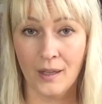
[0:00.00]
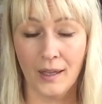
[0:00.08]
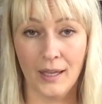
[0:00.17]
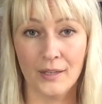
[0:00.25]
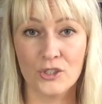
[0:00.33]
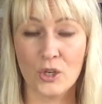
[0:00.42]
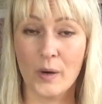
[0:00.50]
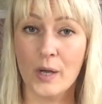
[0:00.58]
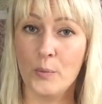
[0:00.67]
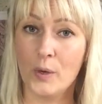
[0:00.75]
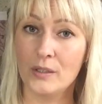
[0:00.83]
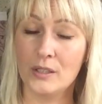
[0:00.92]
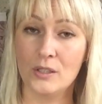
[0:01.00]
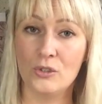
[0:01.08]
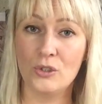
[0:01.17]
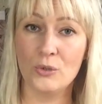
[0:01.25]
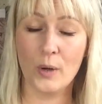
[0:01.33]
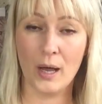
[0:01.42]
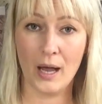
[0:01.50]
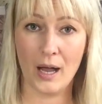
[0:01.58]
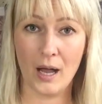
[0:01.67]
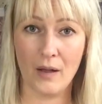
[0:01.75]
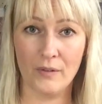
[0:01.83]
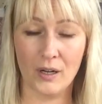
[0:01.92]
And so I wanted to
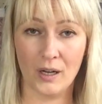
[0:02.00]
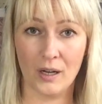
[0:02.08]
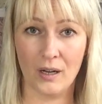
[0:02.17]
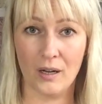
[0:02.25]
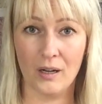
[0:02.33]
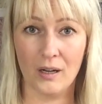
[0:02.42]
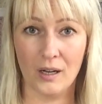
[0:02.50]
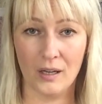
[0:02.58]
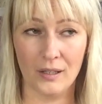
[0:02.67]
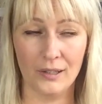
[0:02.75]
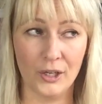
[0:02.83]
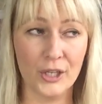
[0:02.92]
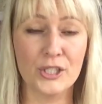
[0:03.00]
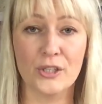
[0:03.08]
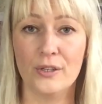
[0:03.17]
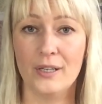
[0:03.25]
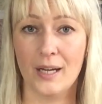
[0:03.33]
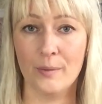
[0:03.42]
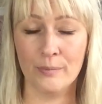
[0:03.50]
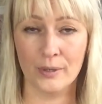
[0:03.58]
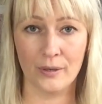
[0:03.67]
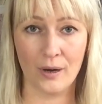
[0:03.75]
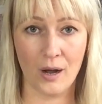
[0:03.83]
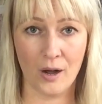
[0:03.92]
have a larger
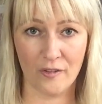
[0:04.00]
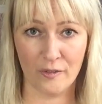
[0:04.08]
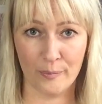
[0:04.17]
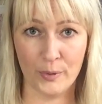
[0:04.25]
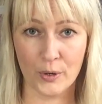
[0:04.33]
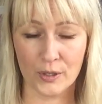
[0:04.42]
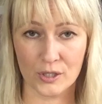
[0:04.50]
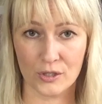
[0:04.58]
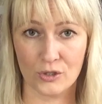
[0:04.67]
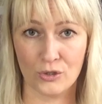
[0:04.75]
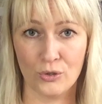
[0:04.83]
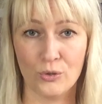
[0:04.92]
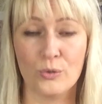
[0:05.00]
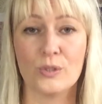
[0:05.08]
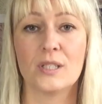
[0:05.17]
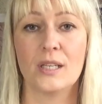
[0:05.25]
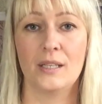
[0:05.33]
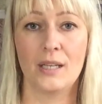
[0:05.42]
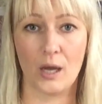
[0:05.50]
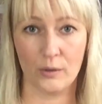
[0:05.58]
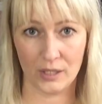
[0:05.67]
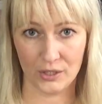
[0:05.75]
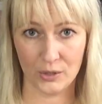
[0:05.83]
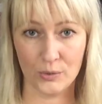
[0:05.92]
number of books to send out
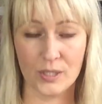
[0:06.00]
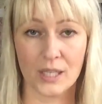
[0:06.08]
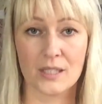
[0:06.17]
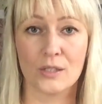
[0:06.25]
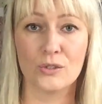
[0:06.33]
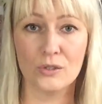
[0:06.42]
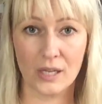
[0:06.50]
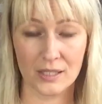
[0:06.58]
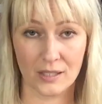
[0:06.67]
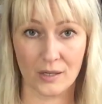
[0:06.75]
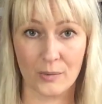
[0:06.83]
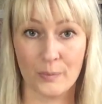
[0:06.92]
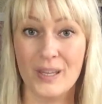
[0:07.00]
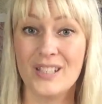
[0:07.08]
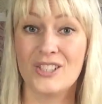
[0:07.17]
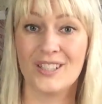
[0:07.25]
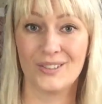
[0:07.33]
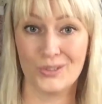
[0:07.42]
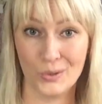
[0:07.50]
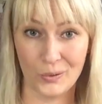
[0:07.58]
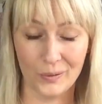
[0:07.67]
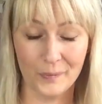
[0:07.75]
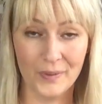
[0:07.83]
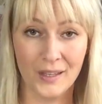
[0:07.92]
and use as a pitching
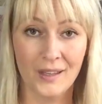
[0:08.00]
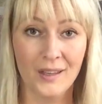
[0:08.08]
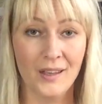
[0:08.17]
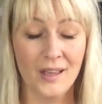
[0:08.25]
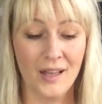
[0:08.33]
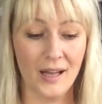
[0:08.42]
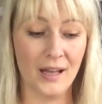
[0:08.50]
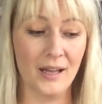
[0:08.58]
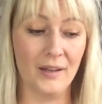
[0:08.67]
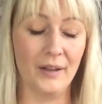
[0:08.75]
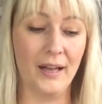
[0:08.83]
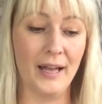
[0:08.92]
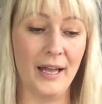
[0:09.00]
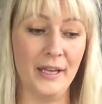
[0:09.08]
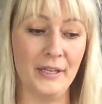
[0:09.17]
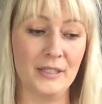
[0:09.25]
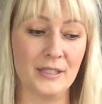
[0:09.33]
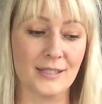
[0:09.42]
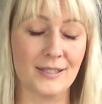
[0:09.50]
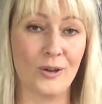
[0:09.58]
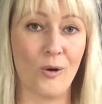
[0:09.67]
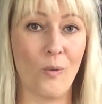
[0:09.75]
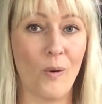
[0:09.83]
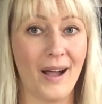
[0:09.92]
tool. And
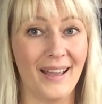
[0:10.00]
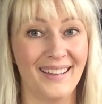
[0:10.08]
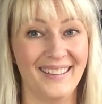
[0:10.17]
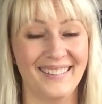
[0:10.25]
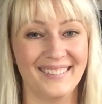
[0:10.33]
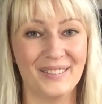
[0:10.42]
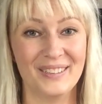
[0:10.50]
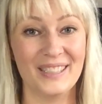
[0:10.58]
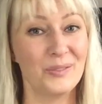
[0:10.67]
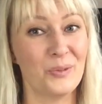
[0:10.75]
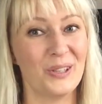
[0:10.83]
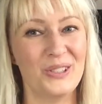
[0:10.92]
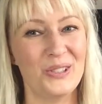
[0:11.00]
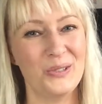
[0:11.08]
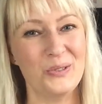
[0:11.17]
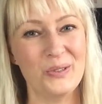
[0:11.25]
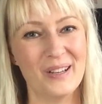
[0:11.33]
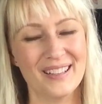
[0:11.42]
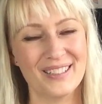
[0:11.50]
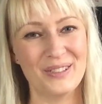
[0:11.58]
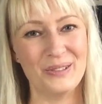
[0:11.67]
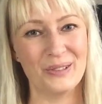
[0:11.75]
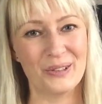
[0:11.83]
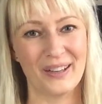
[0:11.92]
so I didn't want to
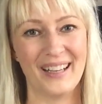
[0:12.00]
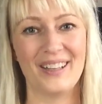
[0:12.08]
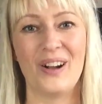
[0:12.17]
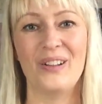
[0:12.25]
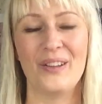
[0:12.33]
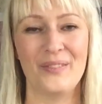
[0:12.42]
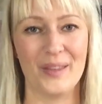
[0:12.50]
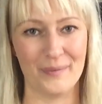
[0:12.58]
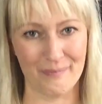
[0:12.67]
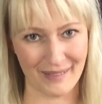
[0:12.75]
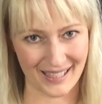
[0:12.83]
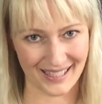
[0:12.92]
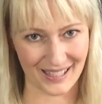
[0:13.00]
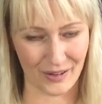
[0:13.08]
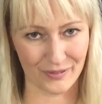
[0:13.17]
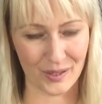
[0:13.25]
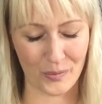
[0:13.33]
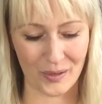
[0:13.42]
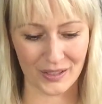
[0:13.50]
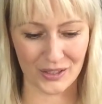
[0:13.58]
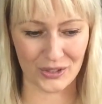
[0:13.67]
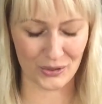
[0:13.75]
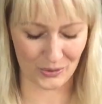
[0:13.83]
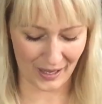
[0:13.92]
create all of them myself. I wanted
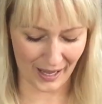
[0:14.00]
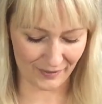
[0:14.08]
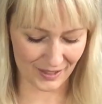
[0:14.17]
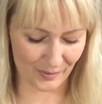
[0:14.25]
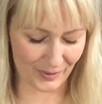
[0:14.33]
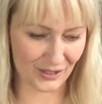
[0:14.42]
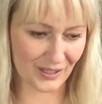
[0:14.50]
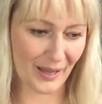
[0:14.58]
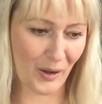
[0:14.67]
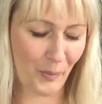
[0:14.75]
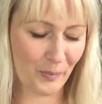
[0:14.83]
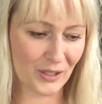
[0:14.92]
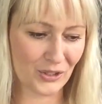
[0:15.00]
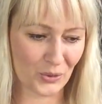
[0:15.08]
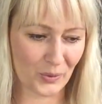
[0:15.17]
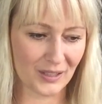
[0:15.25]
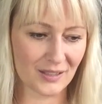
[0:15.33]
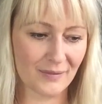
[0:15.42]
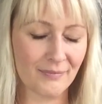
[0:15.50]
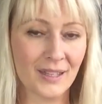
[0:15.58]
to have someone help me do it.